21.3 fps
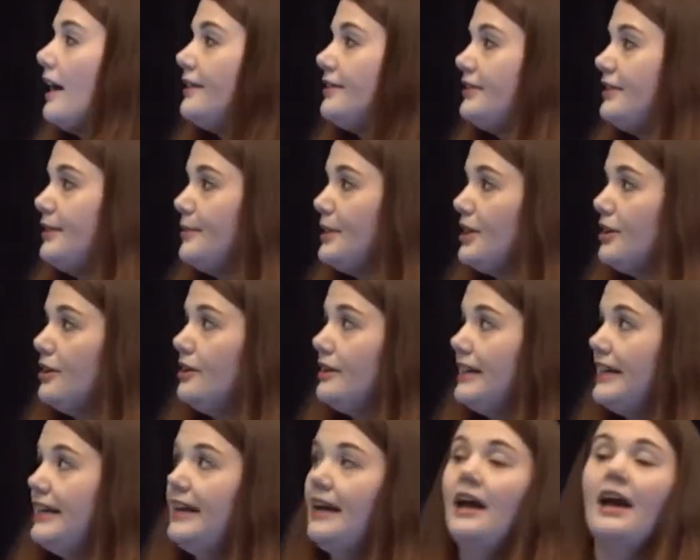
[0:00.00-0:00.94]

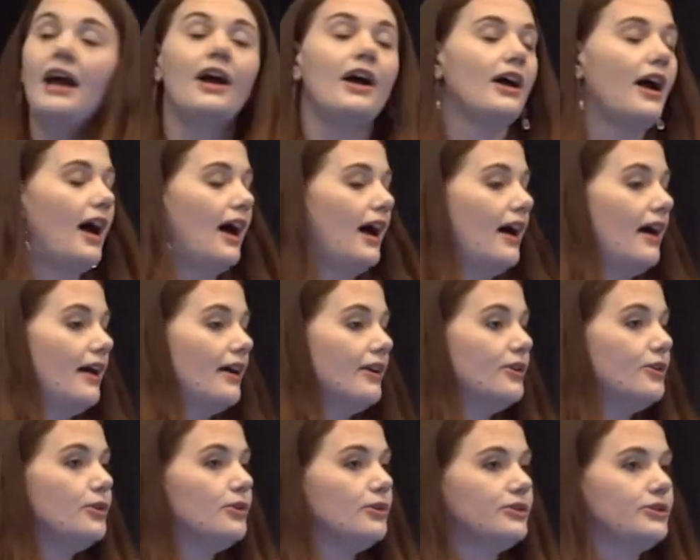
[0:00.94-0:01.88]
Similarly,
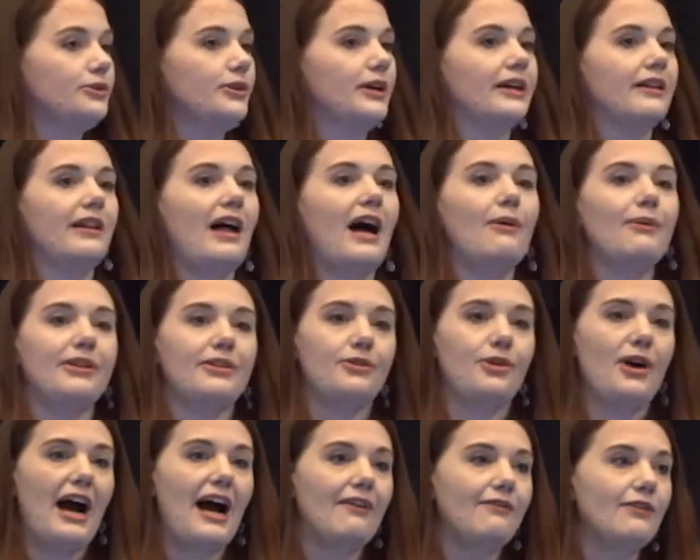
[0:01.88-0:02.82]
Google's doing a lot with
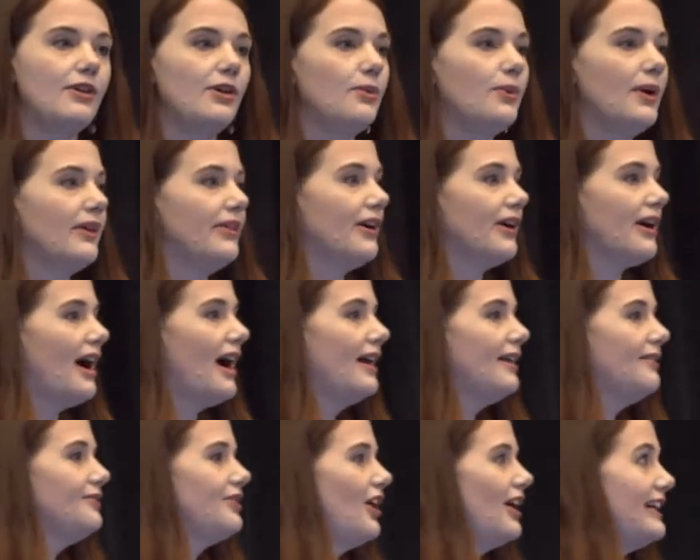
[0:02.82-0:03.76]
travel, where they're kind
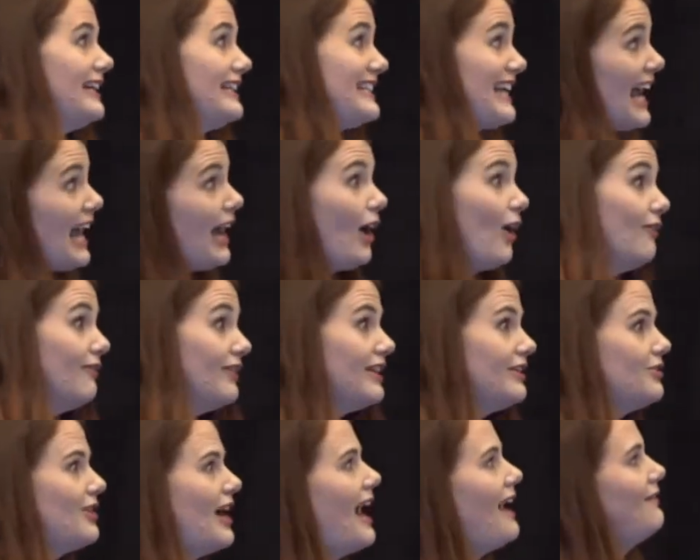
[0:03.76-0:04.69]
of trying to take over the
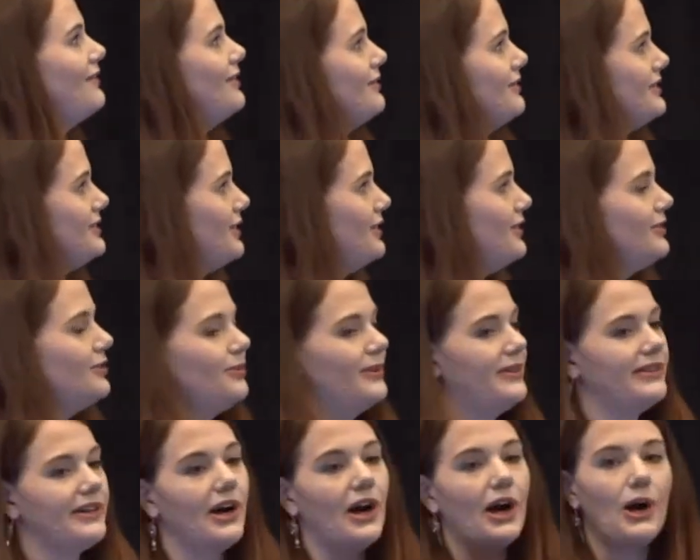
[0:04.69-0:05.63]
travel results with
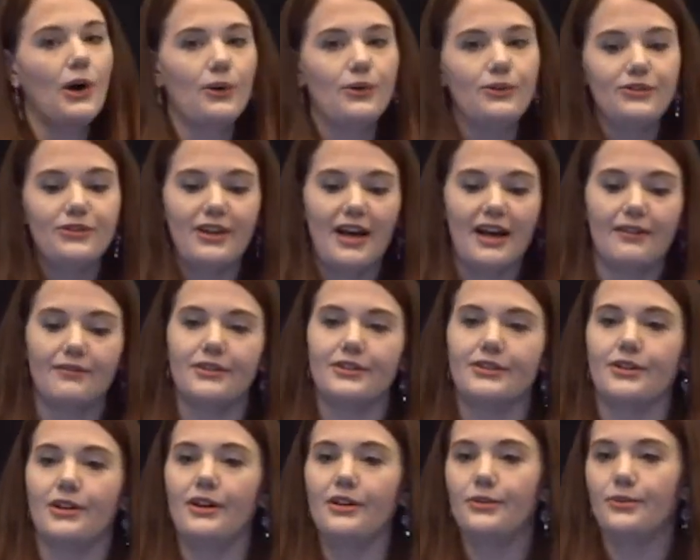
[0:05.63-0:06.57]
their own set of
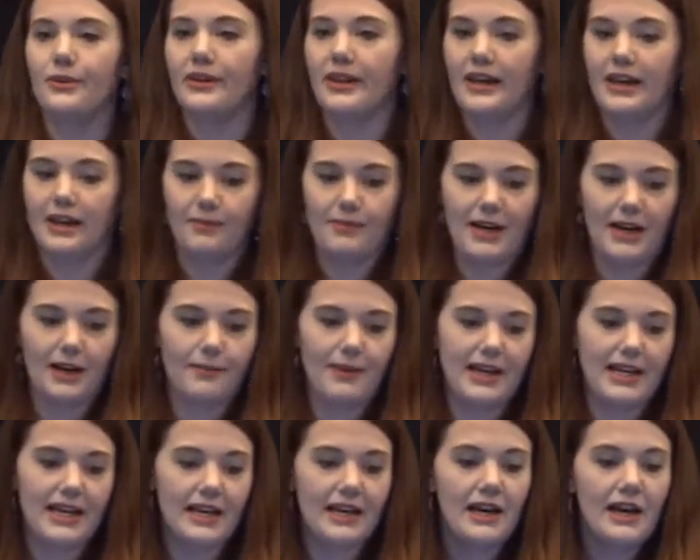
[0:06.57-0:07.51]
results where they can make
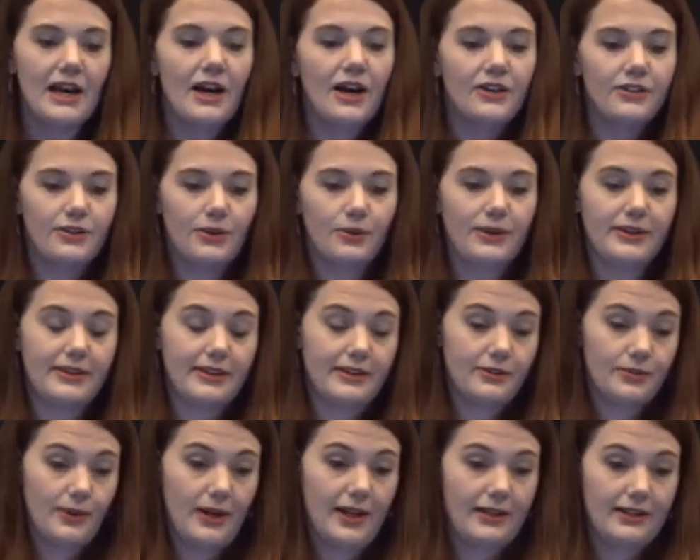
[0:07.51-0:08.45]
money. So with
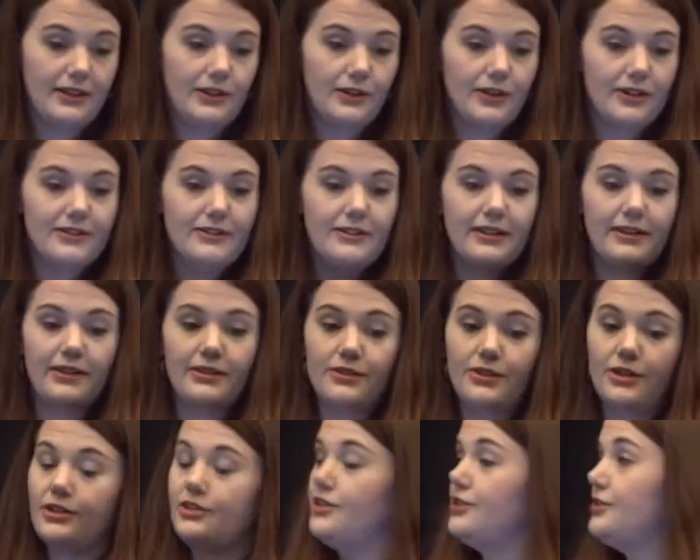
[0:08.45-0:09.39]
this one, you can see the
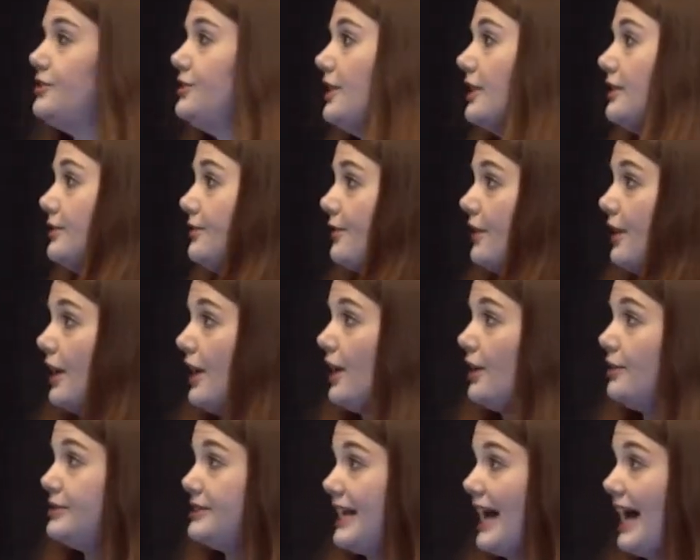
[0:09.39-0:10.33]
searches just for a
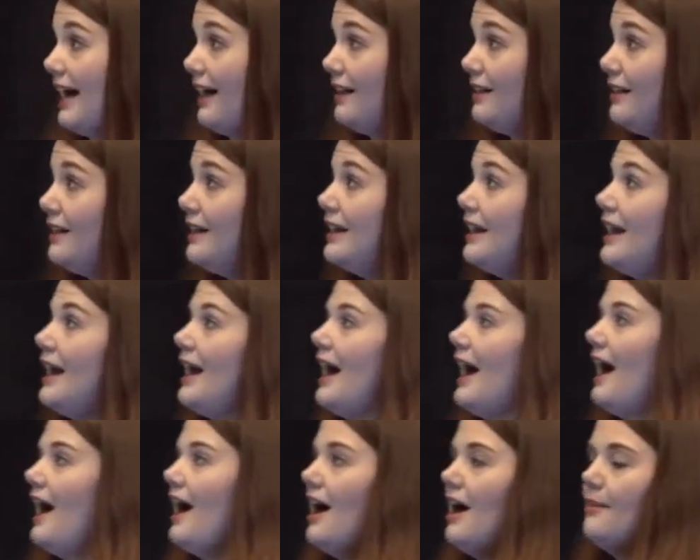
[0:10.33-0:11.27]
hotel.
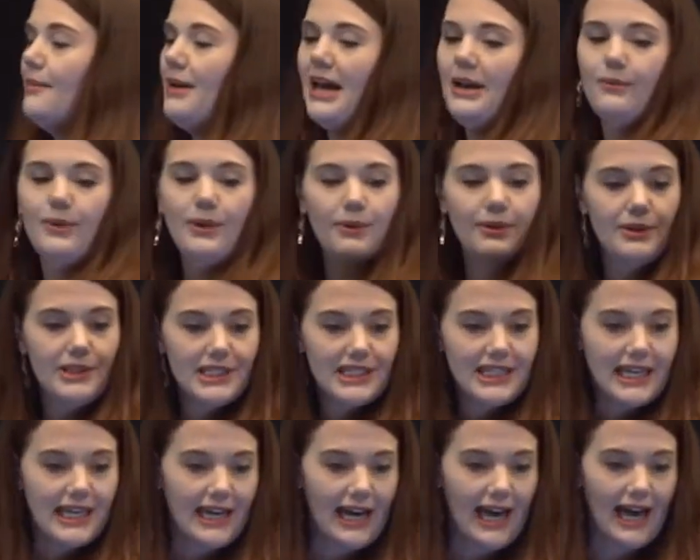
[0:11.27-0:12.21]
And we were
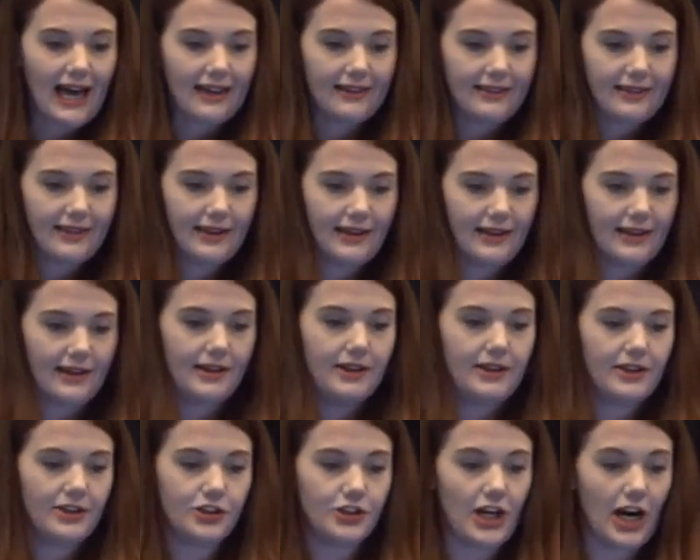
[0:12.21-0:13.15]
looking at
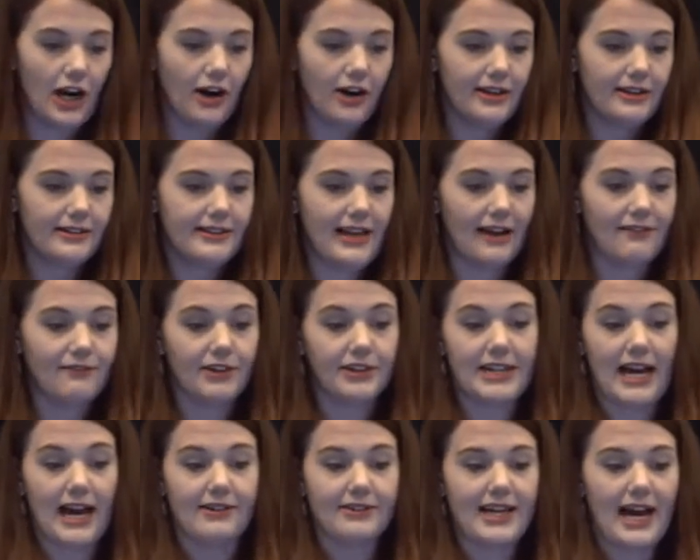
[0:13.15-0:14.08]
the Sheraton Denver
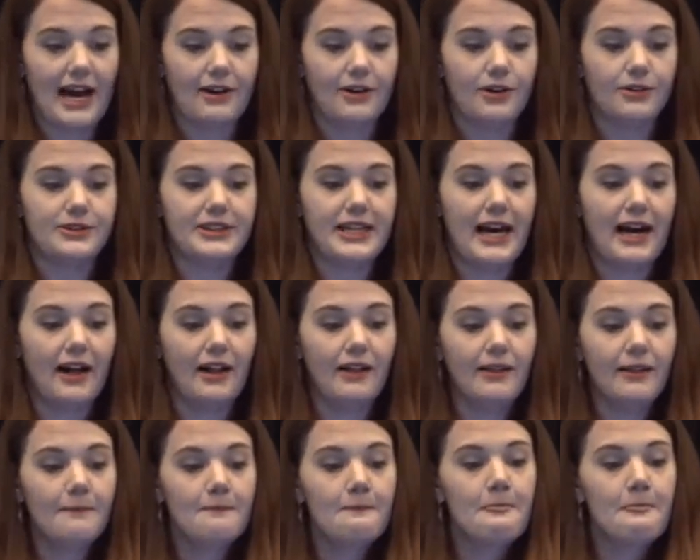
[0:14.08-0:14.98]
Downtown Hotel.